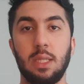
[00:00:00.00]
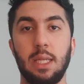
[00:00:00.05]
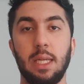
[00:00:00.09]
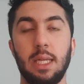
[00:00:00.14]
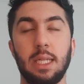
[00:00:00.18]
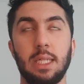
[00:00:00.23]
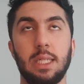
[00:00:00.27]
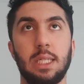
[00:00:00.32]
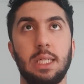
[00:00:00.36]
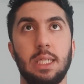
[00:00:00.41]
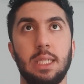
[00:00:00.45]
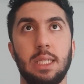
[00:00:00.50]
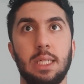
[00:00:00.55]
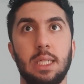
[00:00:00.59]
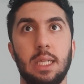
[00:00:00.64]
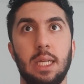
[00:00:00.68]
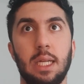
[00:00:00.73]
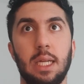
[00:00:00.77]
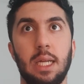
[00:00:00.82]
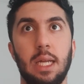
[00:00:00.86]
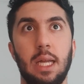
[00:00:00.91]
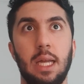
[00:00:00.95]
this
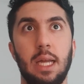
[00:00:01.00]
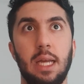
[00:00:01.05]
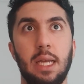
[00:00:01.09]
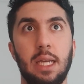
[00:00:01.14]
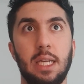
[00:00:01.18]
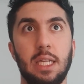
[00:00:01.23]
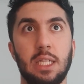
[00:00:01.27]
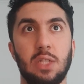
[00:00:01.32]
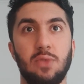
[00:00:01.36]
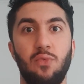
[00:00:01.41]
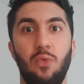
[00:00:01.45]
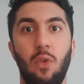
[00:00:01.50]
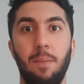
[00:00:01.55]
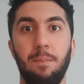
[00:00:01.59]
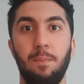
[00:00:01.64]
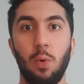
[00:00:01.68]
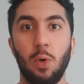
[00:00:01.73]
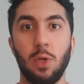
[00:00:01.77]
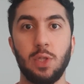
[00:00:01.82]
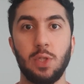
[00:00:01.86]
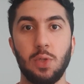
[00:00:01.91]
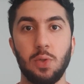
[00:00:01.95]
is
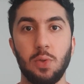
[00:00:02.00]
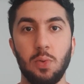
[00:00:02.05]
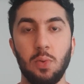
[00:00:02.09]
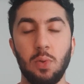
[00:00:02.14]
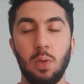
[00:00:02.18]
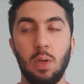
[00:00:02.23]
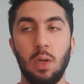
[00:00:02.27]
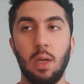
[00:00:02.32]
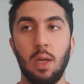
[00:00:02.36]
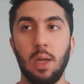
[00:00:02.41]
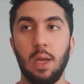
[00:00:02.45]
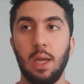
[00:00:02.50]
1.2,